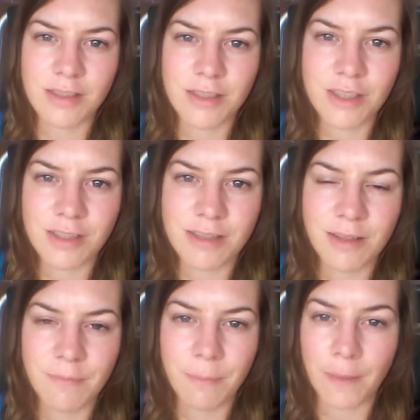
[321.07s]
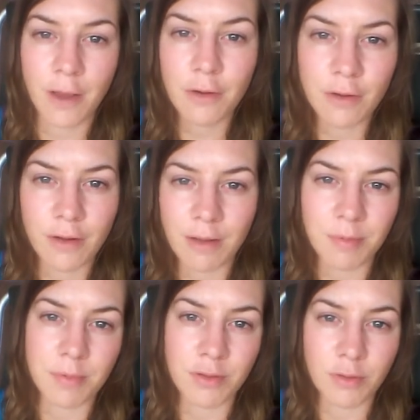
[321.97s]
It's just, I don't know how
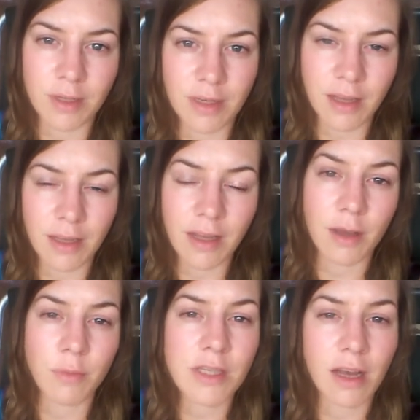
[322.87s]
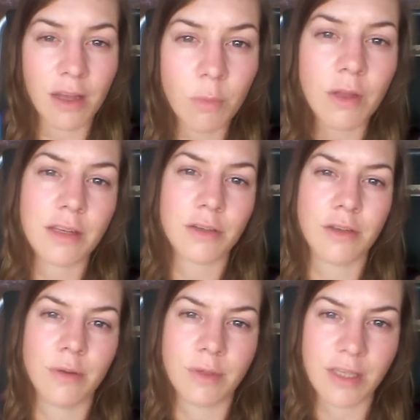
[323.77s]
people do it. I was unwilling
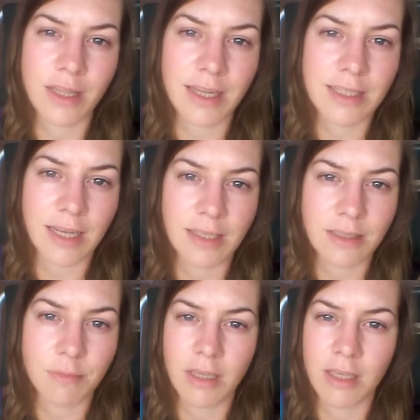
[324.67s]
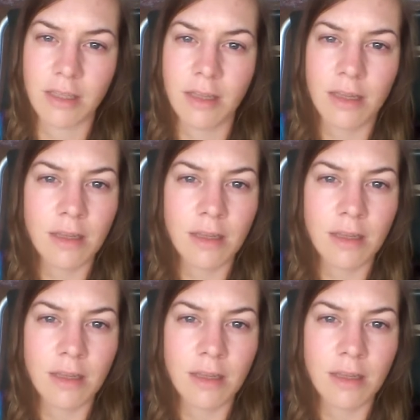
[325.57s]
to go into that debt. To me,